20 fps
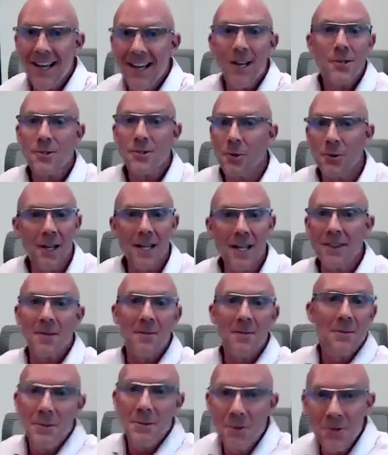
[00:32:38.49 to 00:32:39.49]
So let
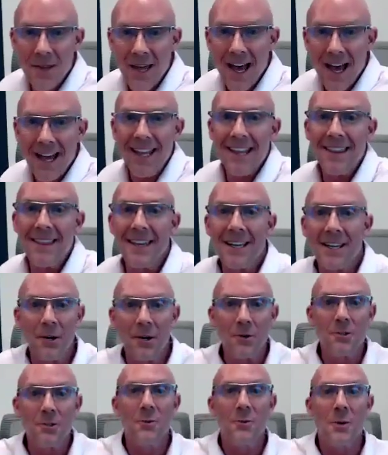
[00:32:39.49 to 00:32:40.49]
them do that and then
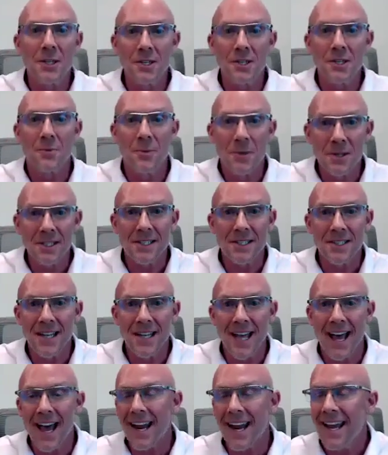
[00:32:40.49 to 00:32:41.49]
go do what you're really good
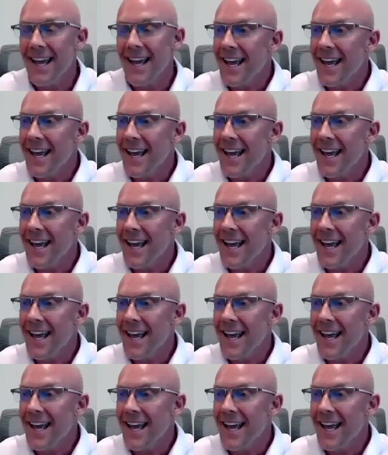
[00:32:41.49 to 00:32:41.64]
at.